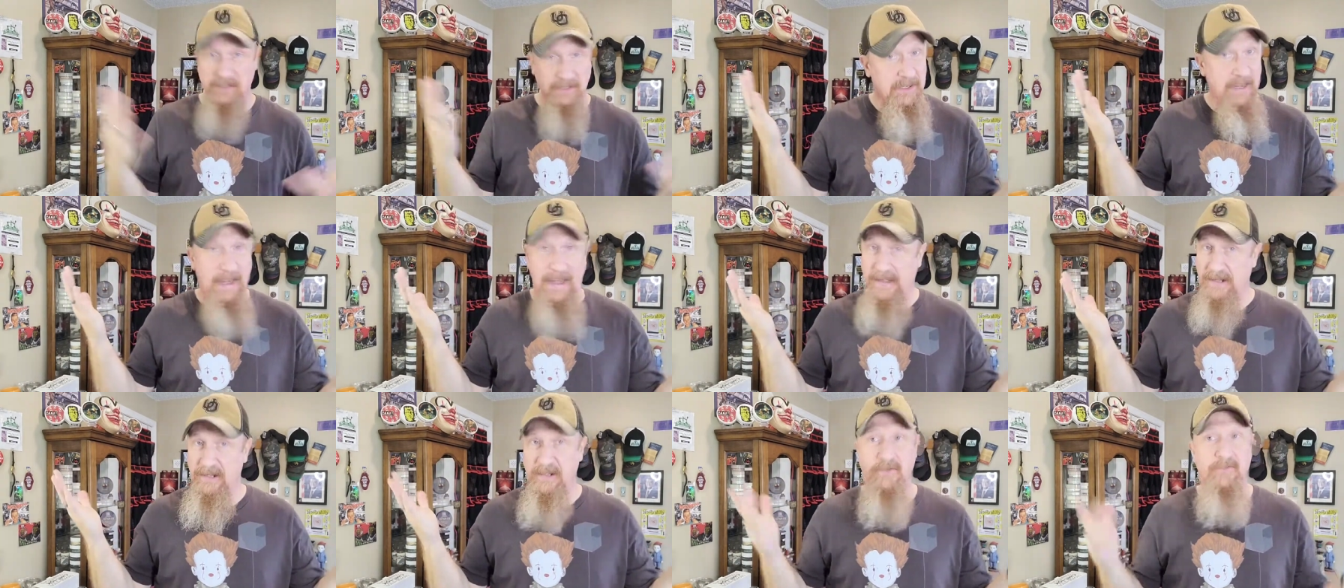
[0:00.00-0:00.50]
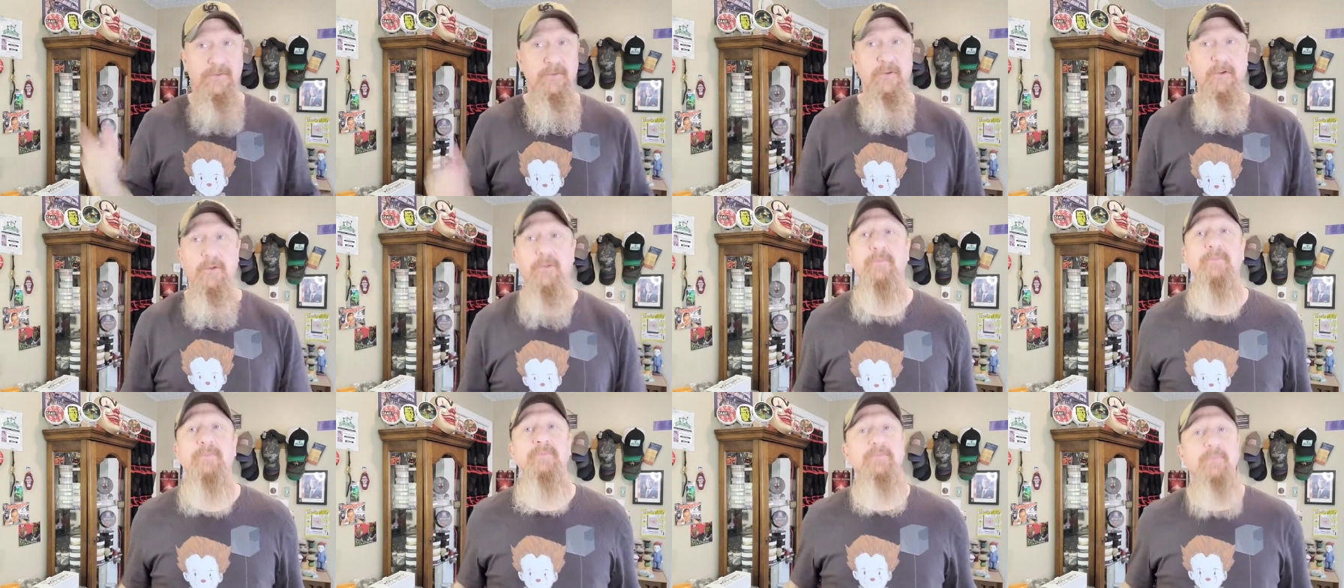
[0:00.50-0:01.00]
Candied
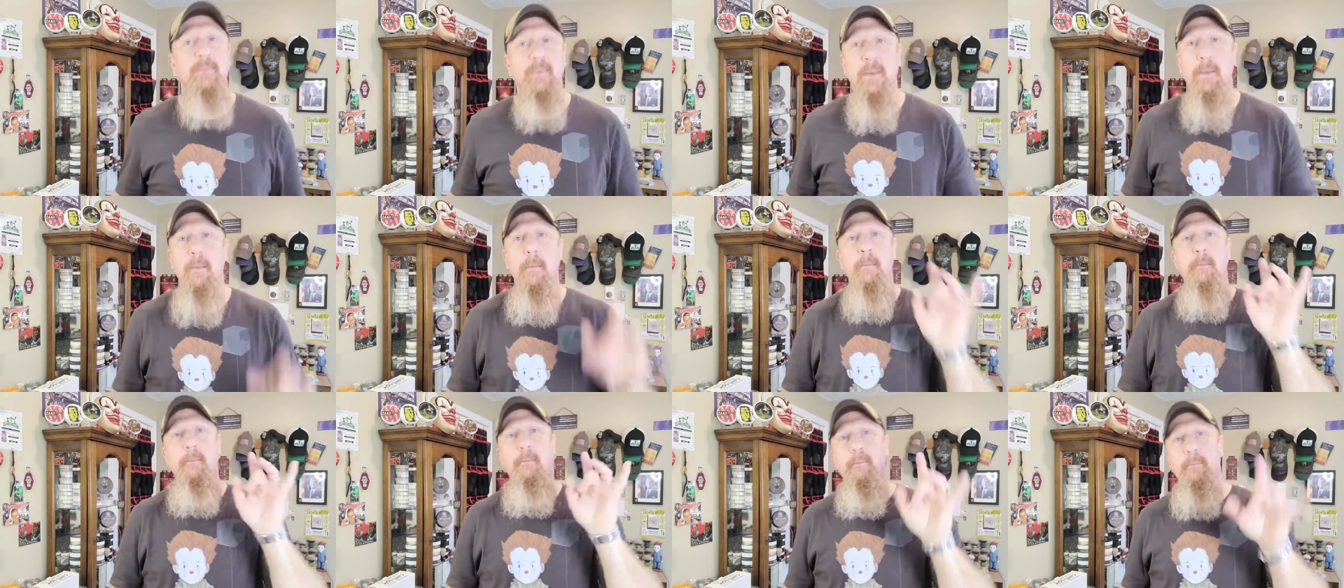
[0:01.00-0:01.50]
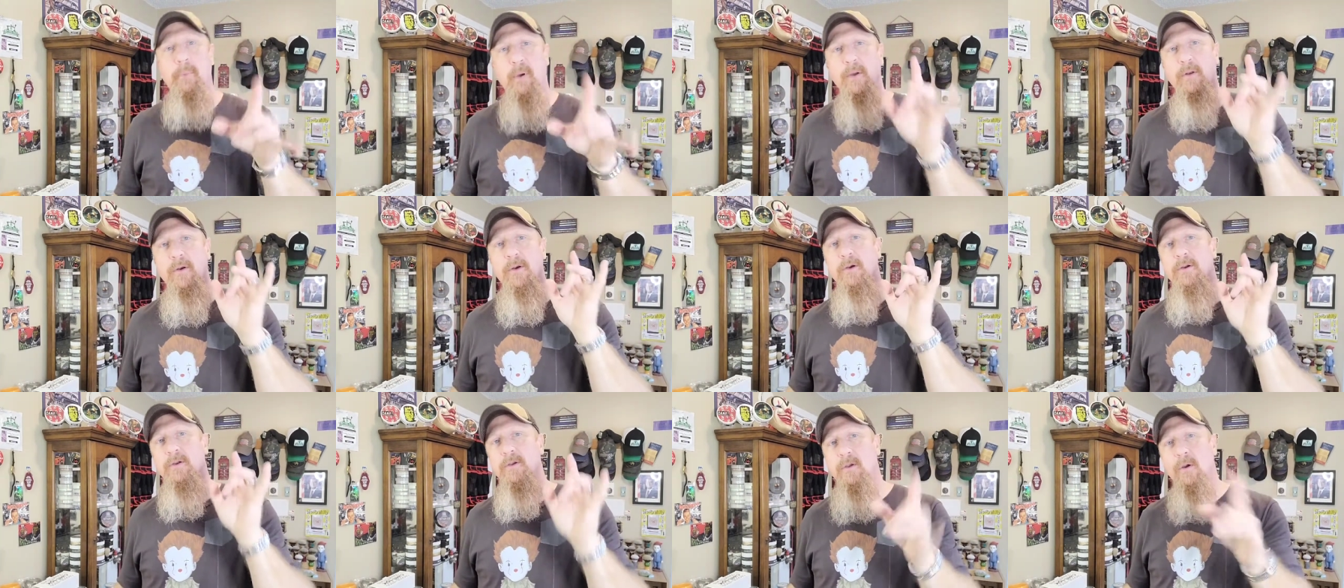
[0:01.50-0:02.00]
fruit.
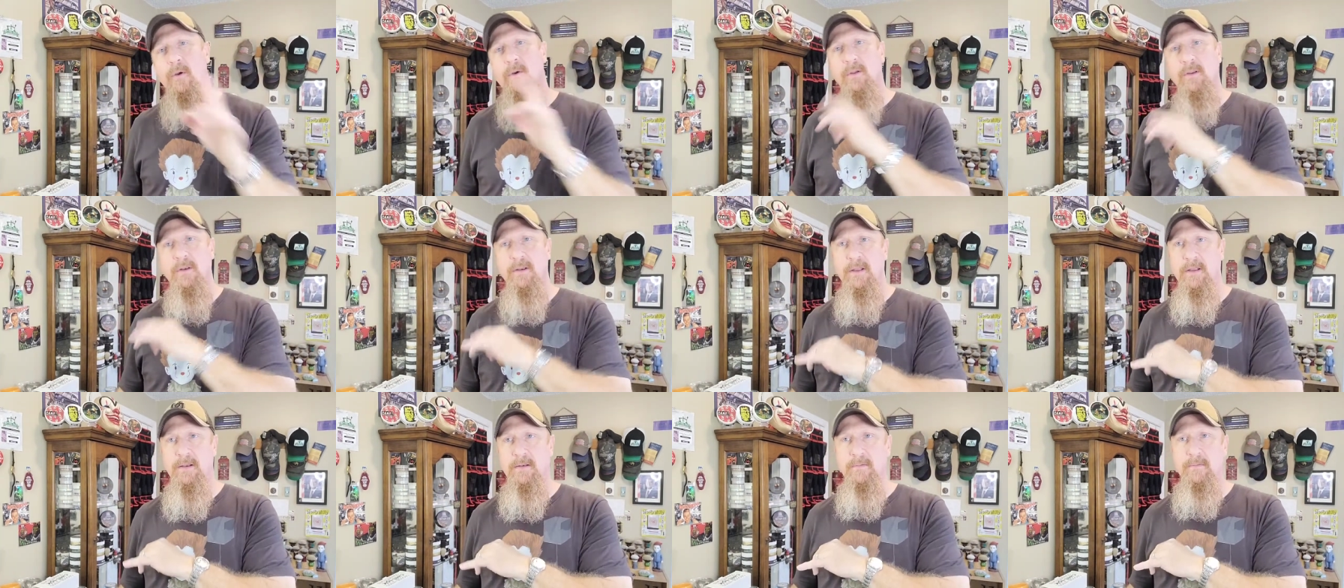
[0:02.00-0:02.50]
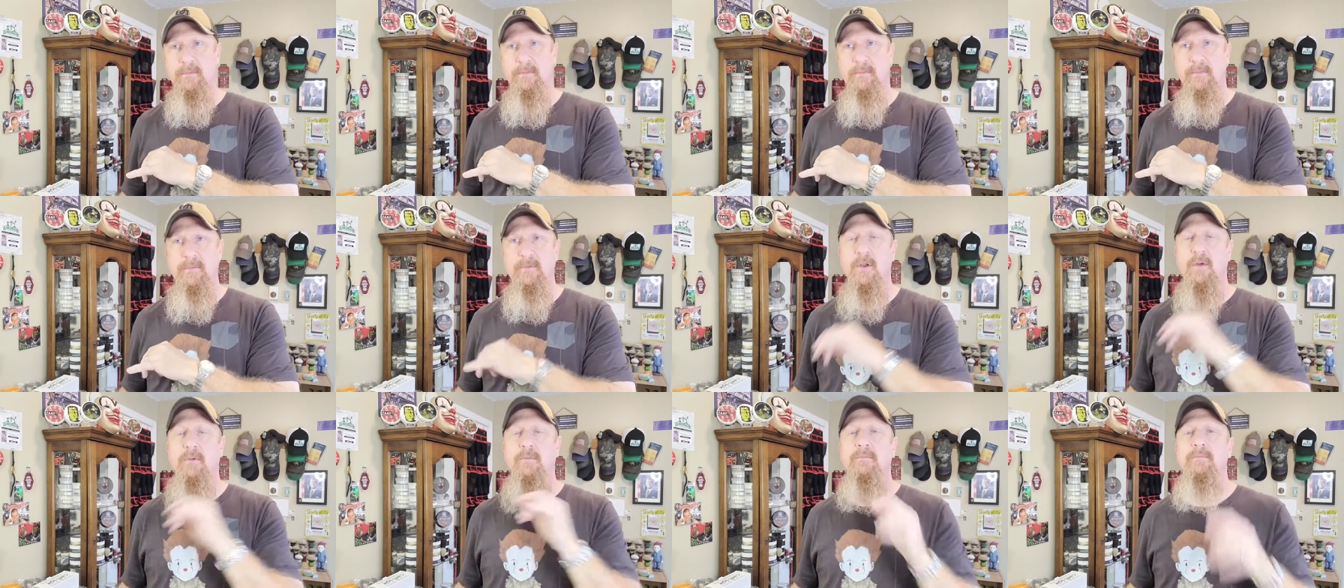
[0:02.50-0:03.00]
Butter, coconut.
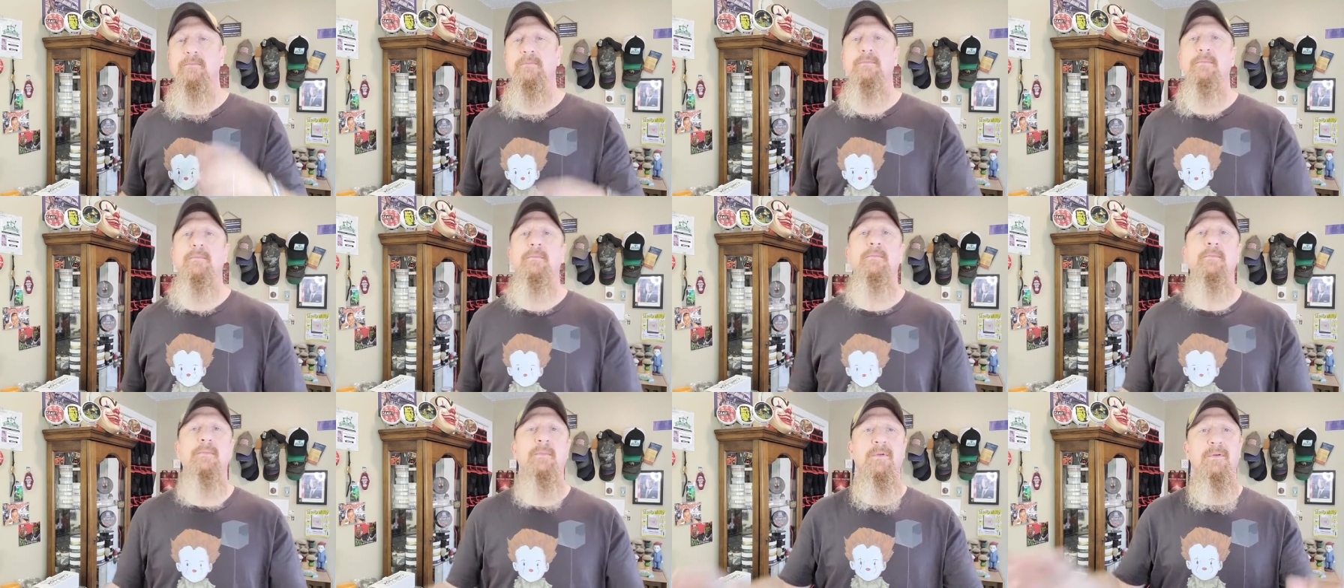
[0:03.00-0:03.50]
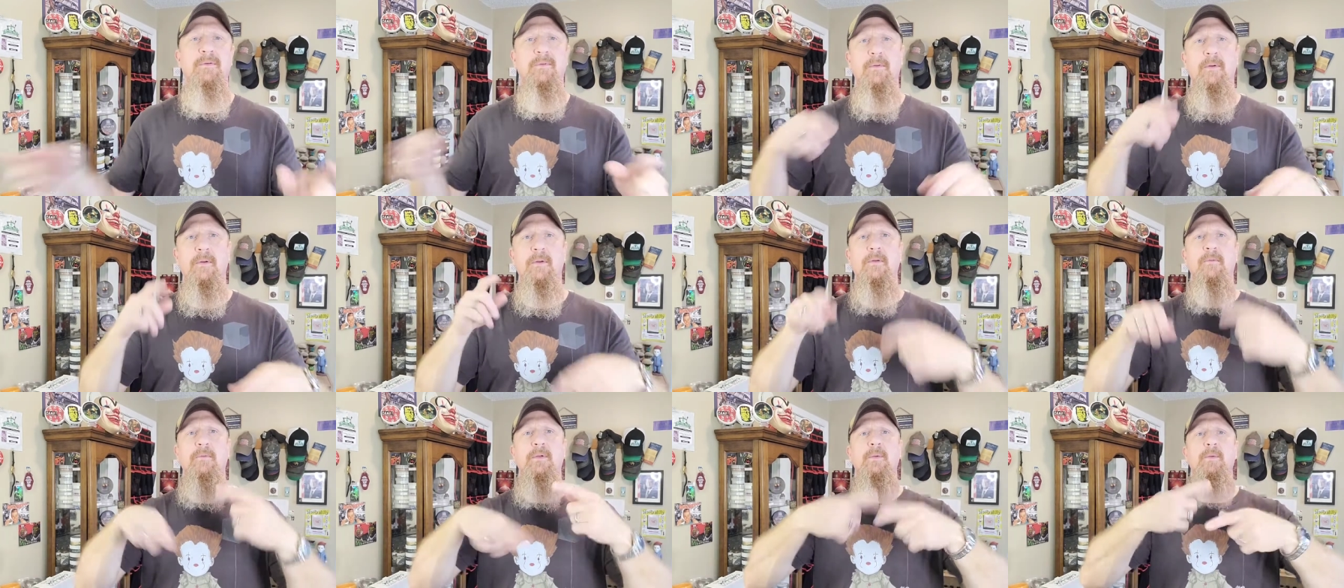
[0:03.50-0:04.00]
No.
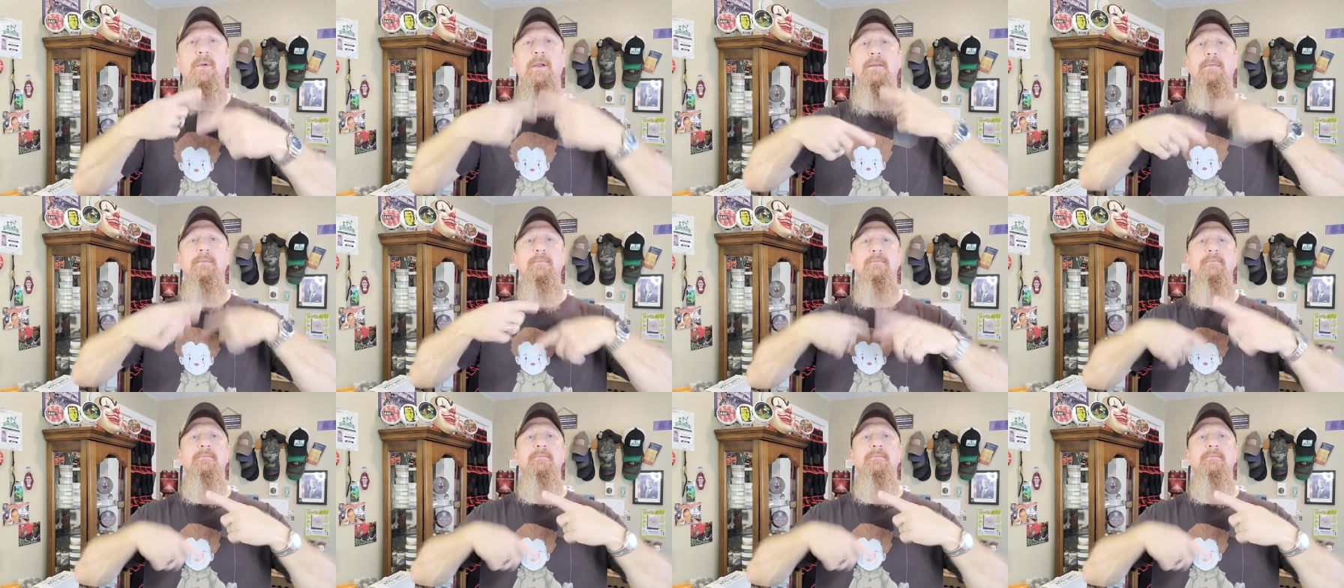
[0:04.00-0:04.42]
Rewind.